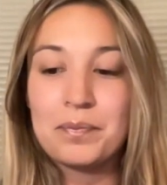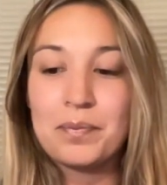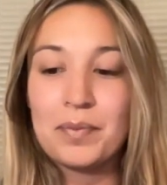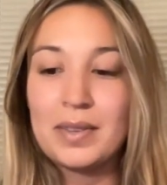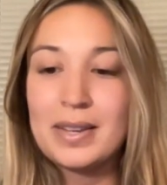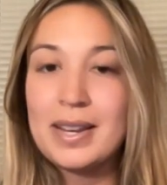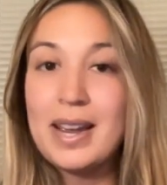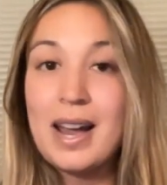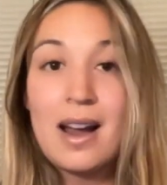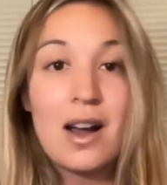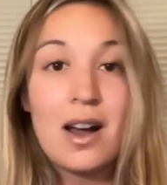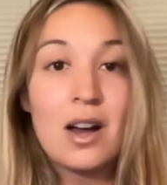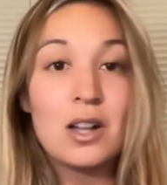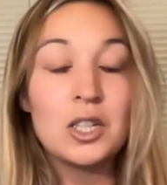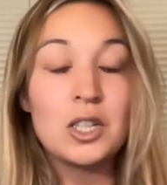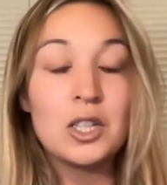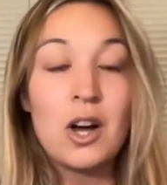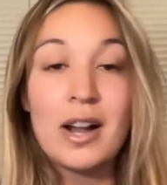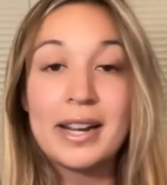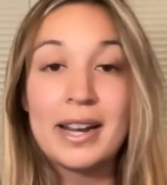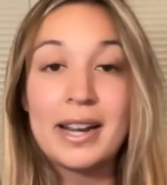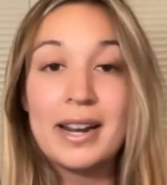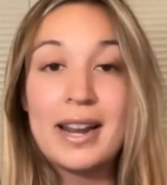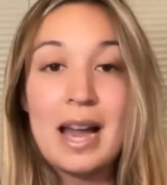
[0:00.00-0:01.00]
Yeah, a
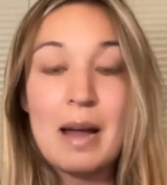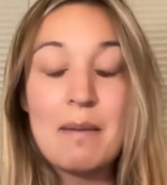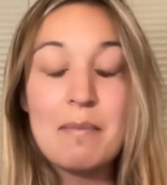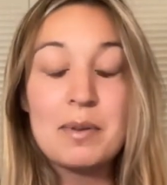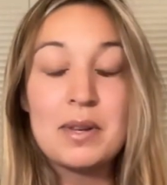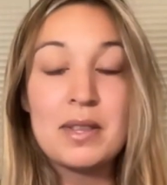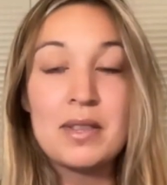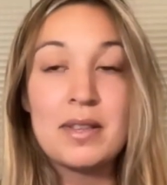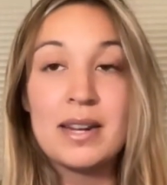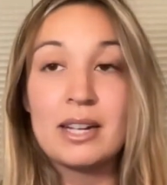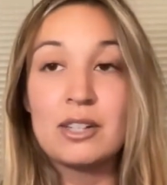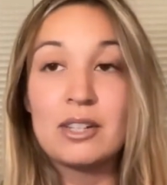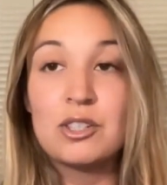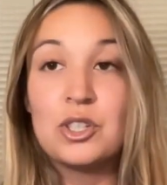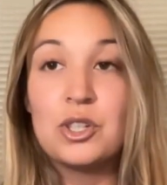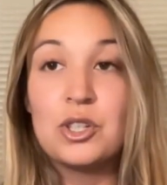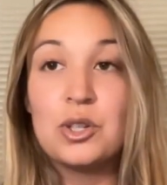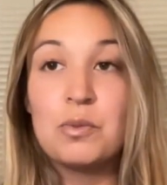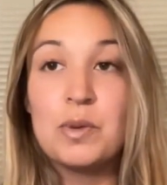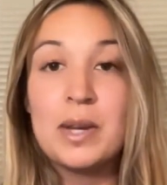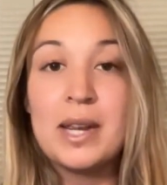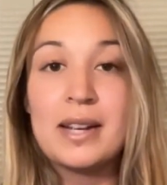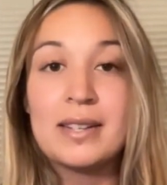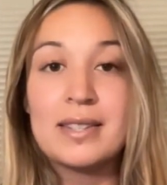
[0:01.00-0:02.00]
lot can happen in the next 2
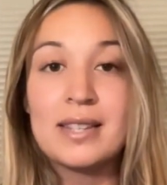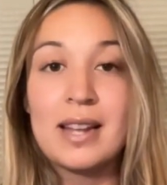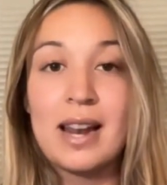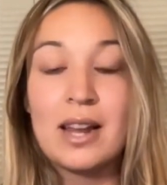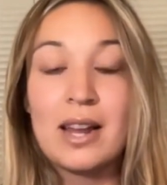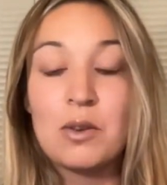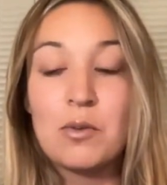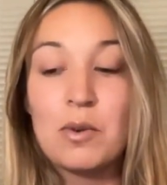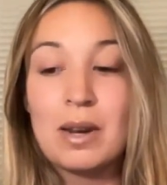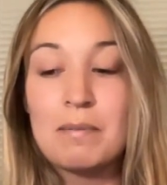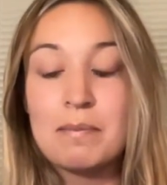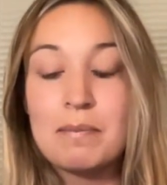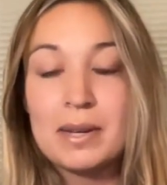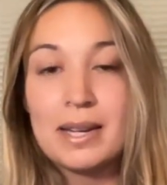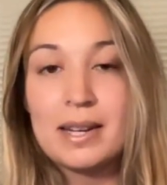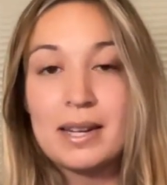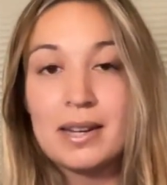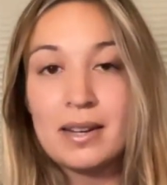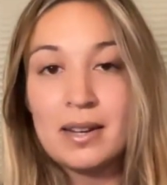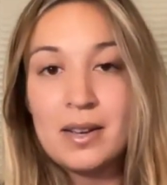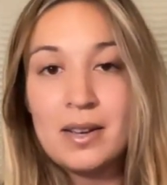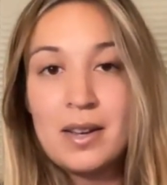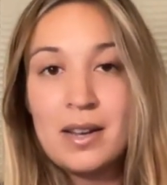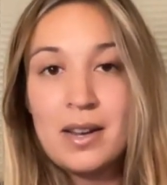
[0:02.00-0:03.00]
weeks, and I don't want to
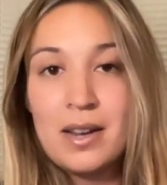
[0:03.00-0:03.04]
be,